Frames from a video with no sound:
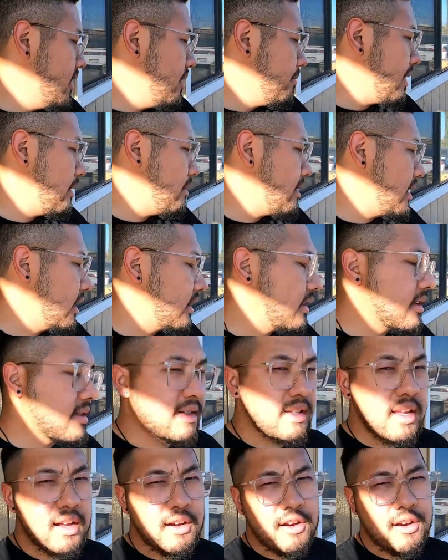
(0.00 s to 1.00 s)
maybe get the
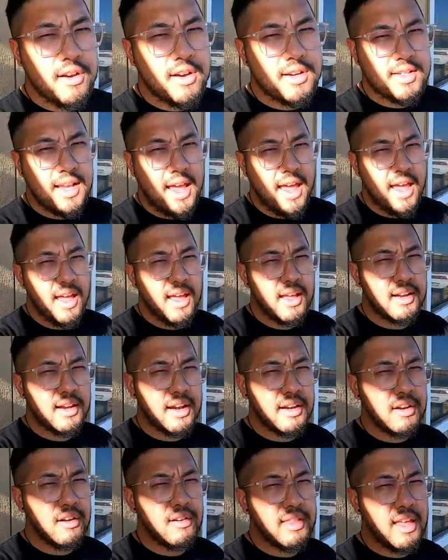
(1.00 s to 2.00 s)
stickers, and
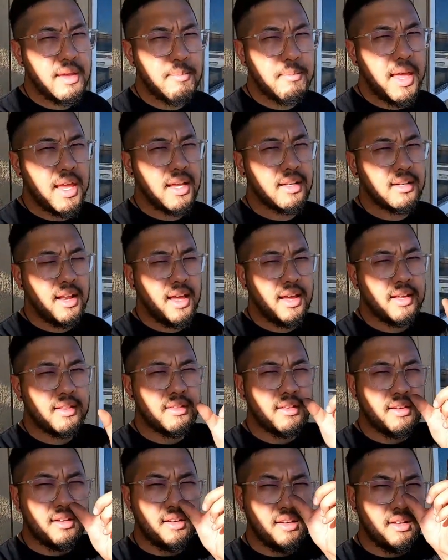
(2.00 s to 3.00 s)
I know they make like
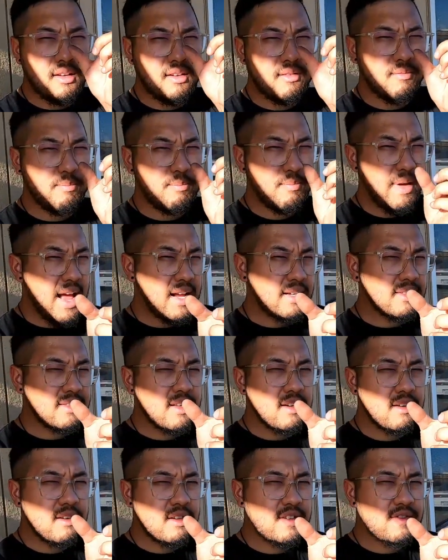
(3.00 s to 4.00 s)
the back
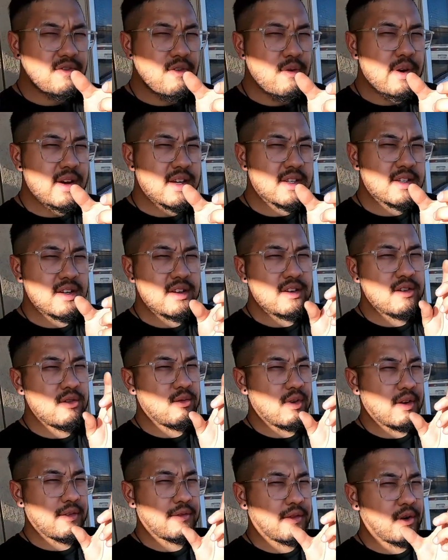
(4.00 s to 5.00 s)
stickers for it too
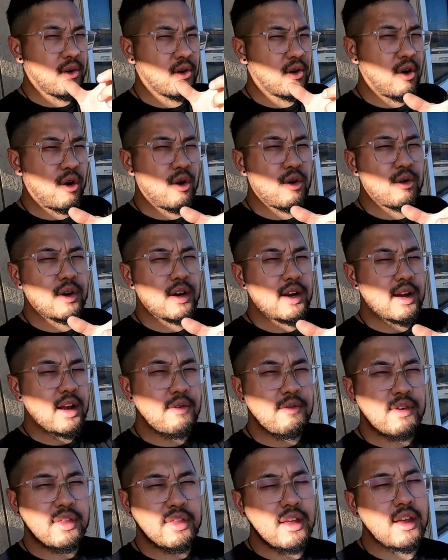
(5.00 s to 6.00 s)
with your code and
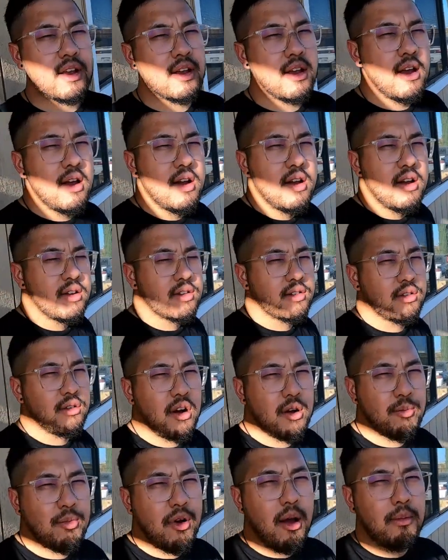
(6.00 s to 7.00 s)
everything, so
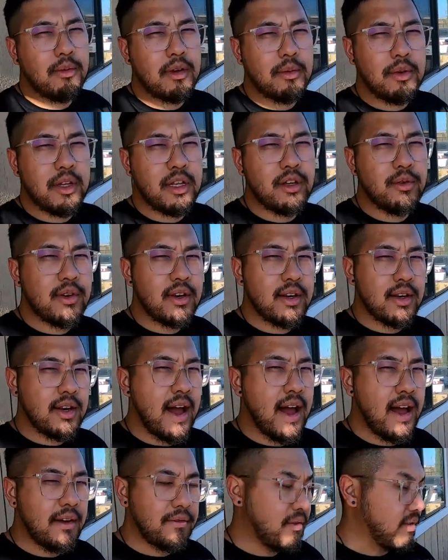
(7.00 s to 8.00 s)
I'll probably be doing
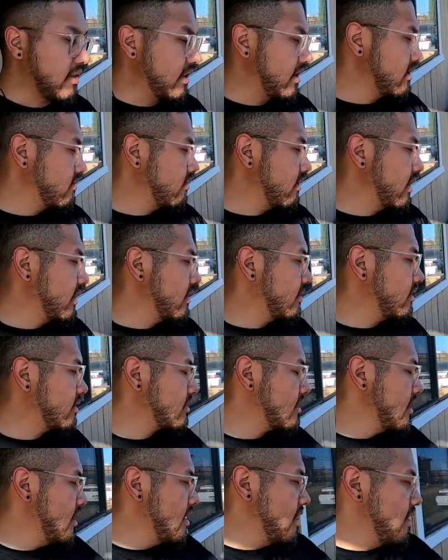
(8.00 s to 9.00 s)
that for these wheels.
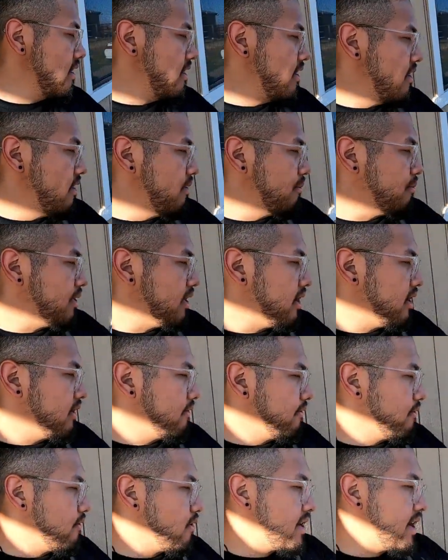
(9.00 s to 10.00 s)
But
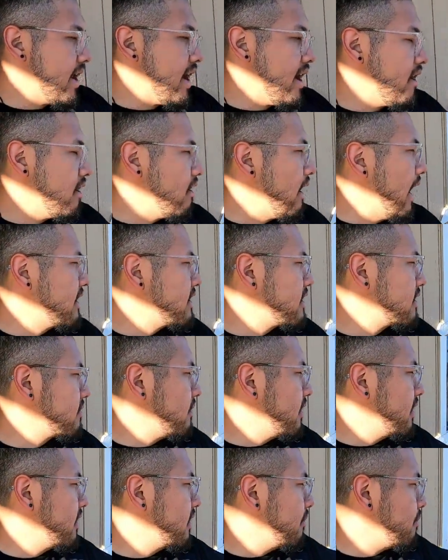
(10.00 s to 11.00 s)
for now, I just
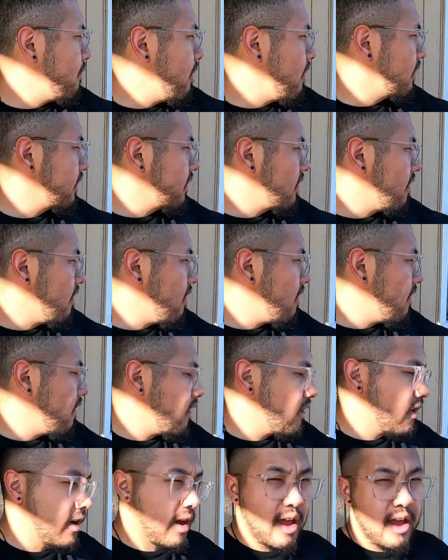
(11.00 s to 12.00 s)
wanted them on the
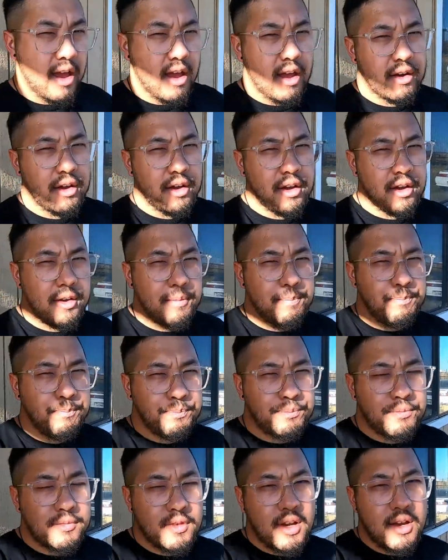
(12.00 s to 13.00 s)
car, and
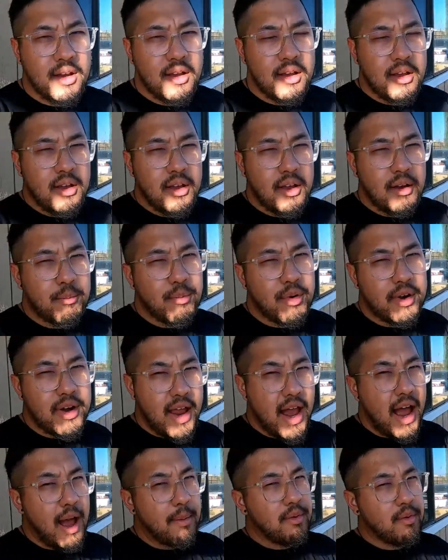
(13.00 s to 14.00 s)

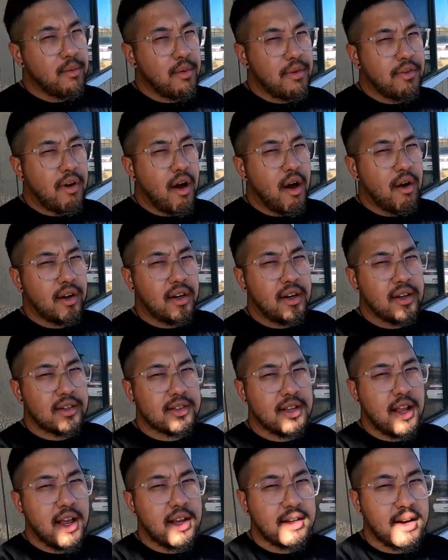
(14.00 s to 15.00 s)
pretty happy with how it
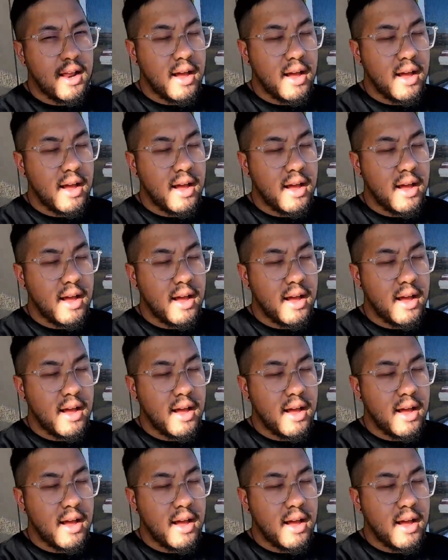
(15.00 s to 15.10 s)
looks like